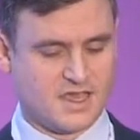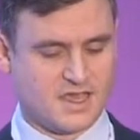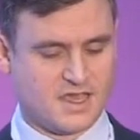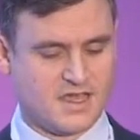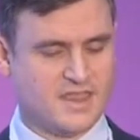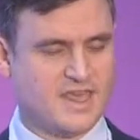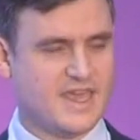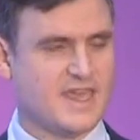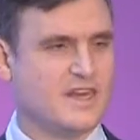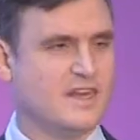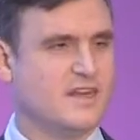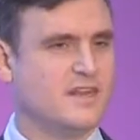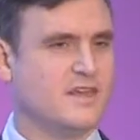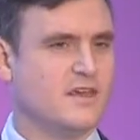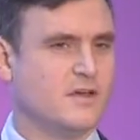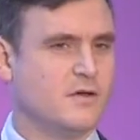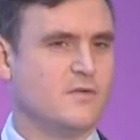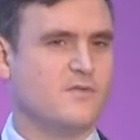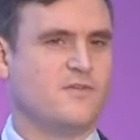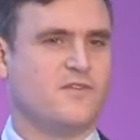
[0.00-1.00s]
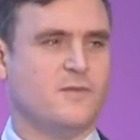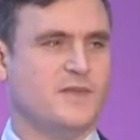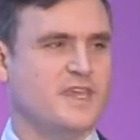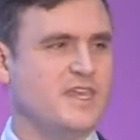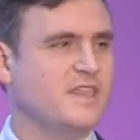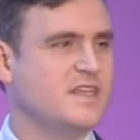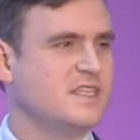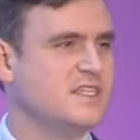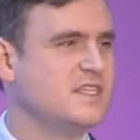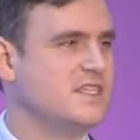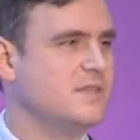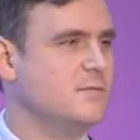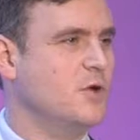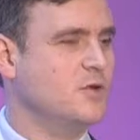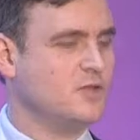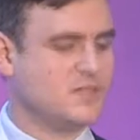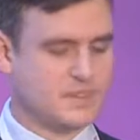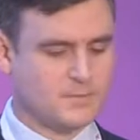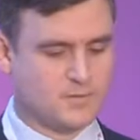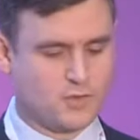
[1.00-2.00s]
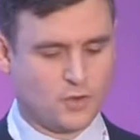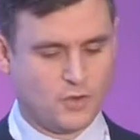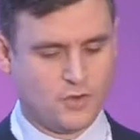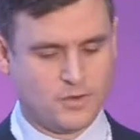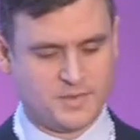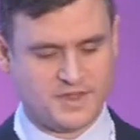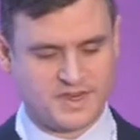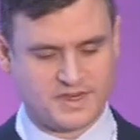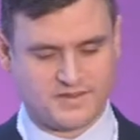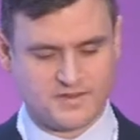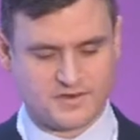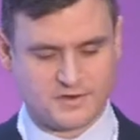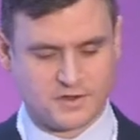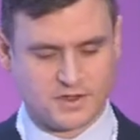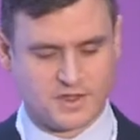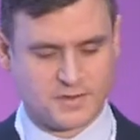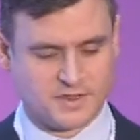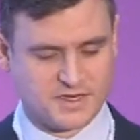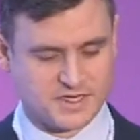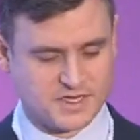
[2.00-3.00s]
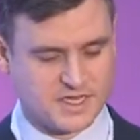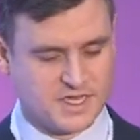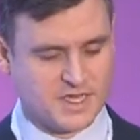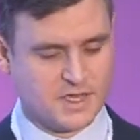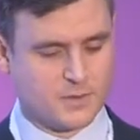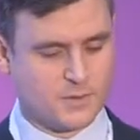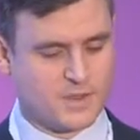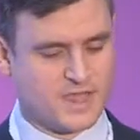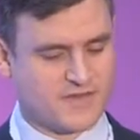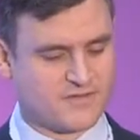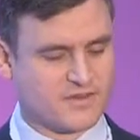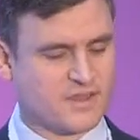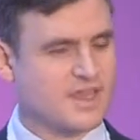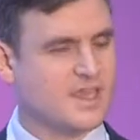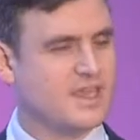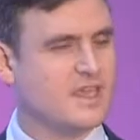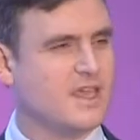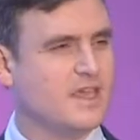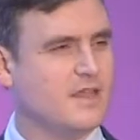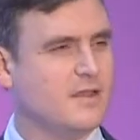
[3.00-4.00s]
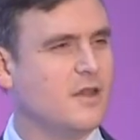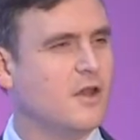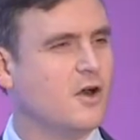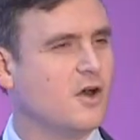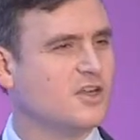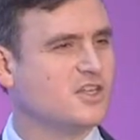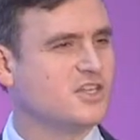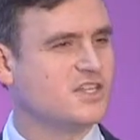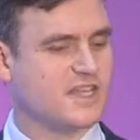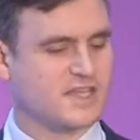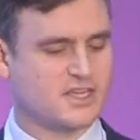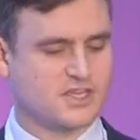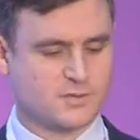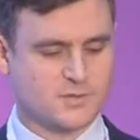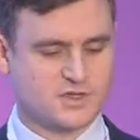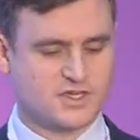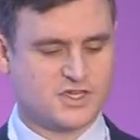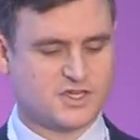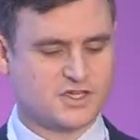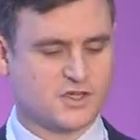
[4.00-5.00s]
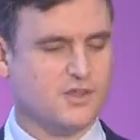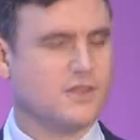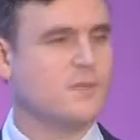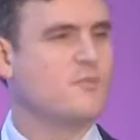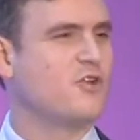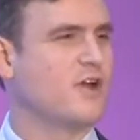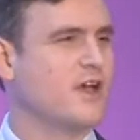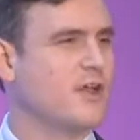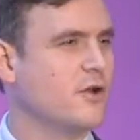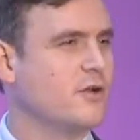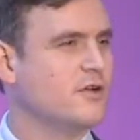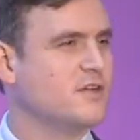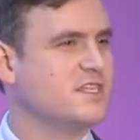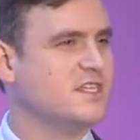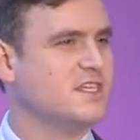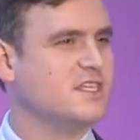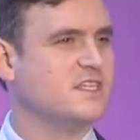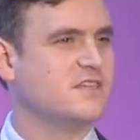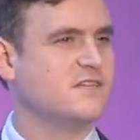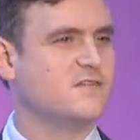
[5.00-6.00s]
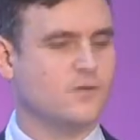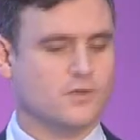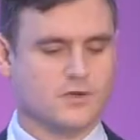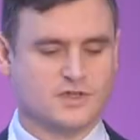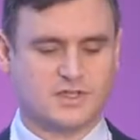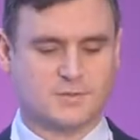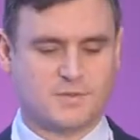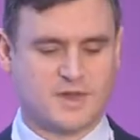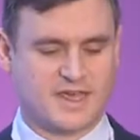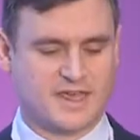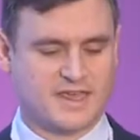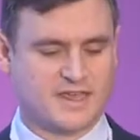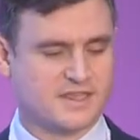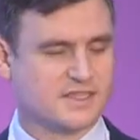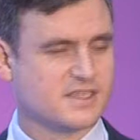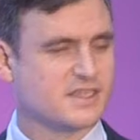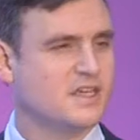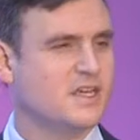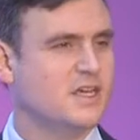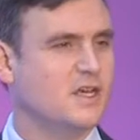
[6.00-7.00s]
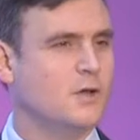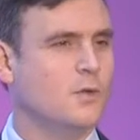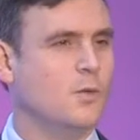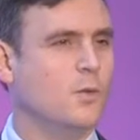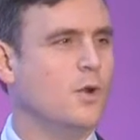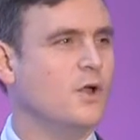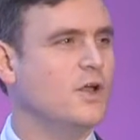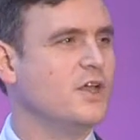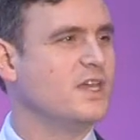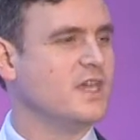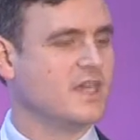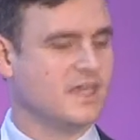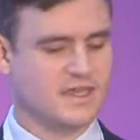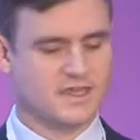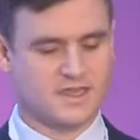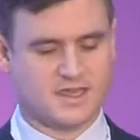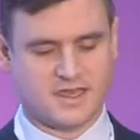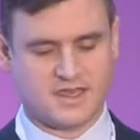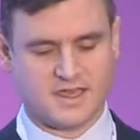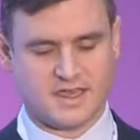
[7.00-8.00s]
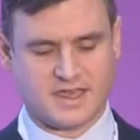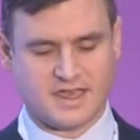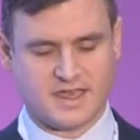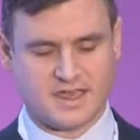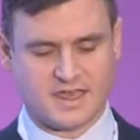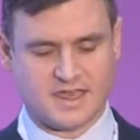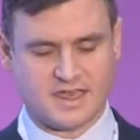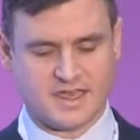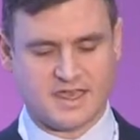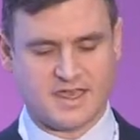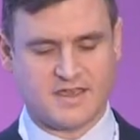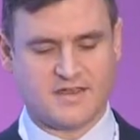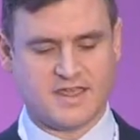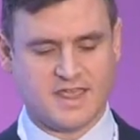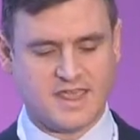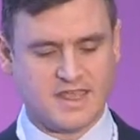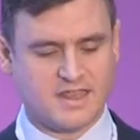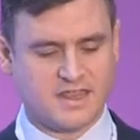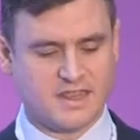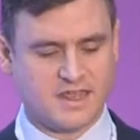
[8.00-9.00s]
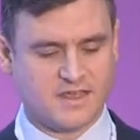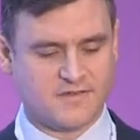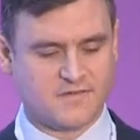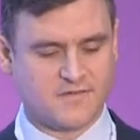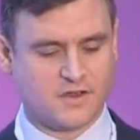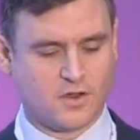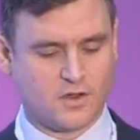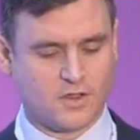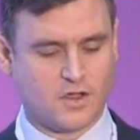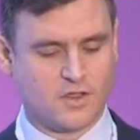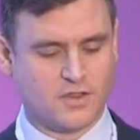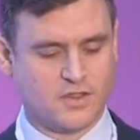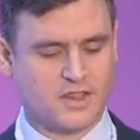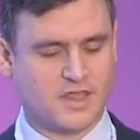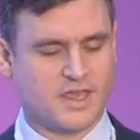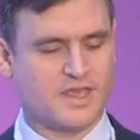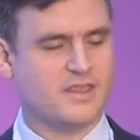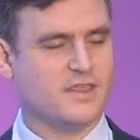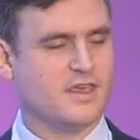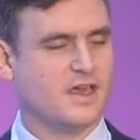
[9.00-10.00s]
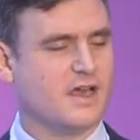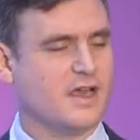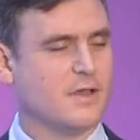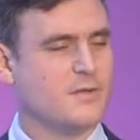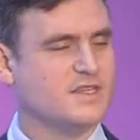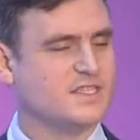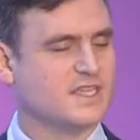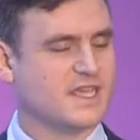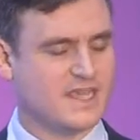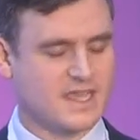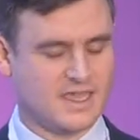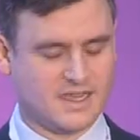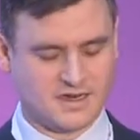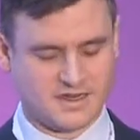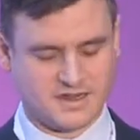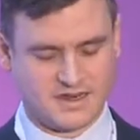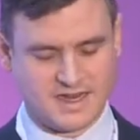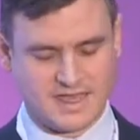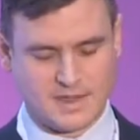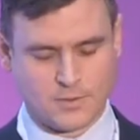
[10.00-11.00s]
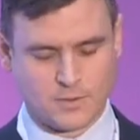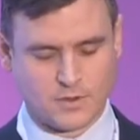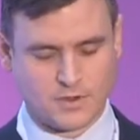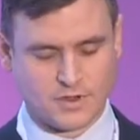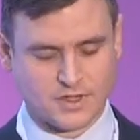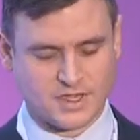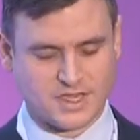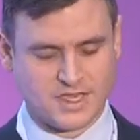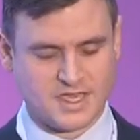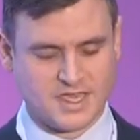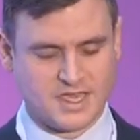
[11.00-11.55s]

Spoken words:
And then, for me, this is the most important bit of the document. We have a large section which is on the priorities for suppliers working on the Highways England network.